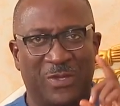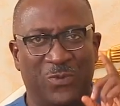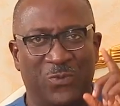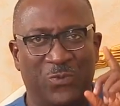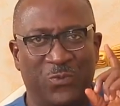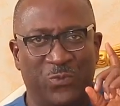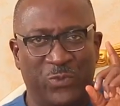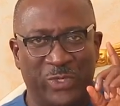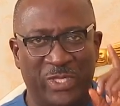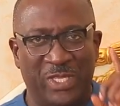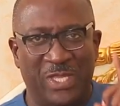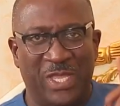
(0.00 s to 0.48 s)

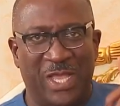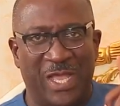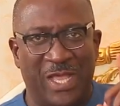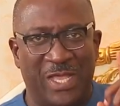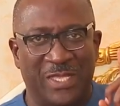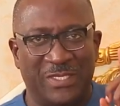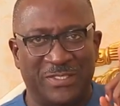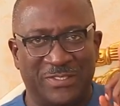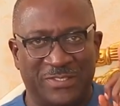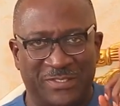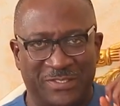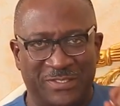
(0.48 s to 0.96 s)
We
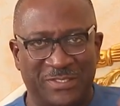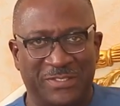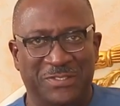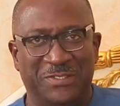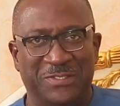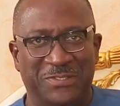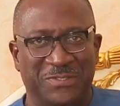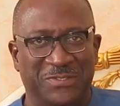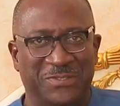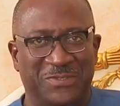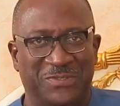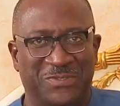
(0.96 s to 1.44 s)
are
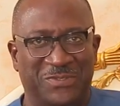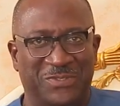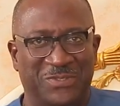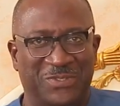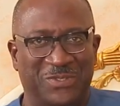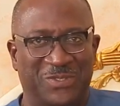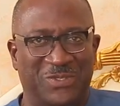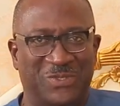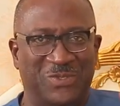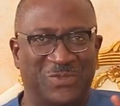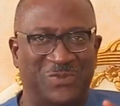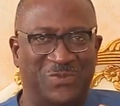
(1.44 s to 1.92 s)
still
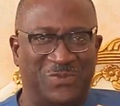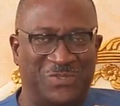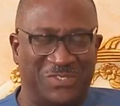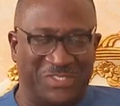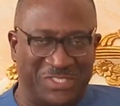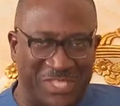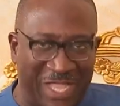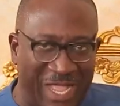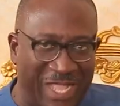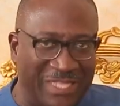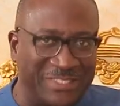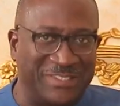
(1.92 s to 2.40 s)

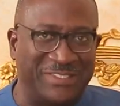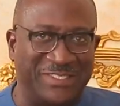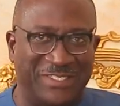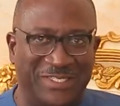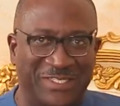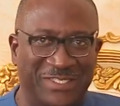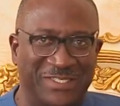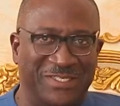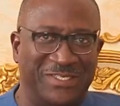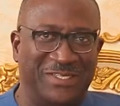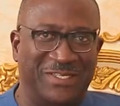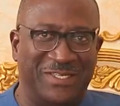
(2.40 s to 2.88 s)

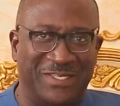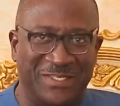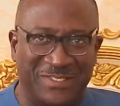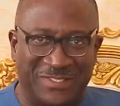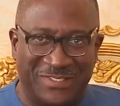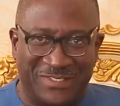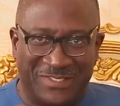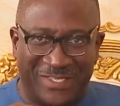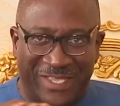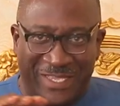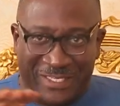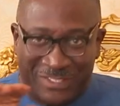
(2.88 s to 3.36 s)
starting
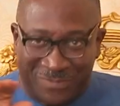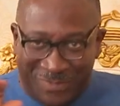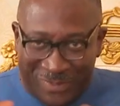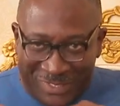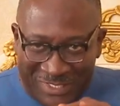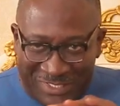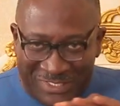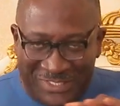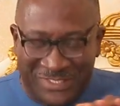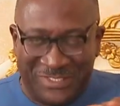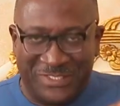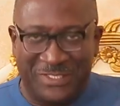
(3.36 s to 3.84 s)
his
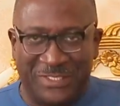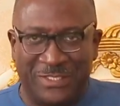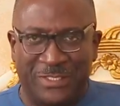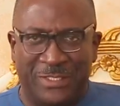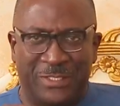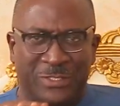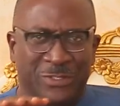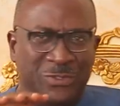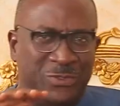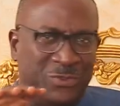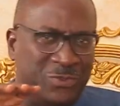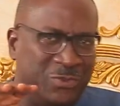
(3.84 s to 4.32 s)
expedition
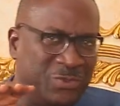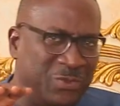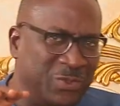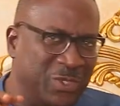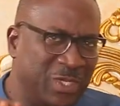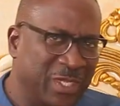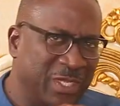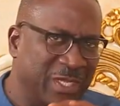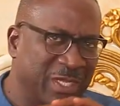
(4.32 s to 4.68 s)
into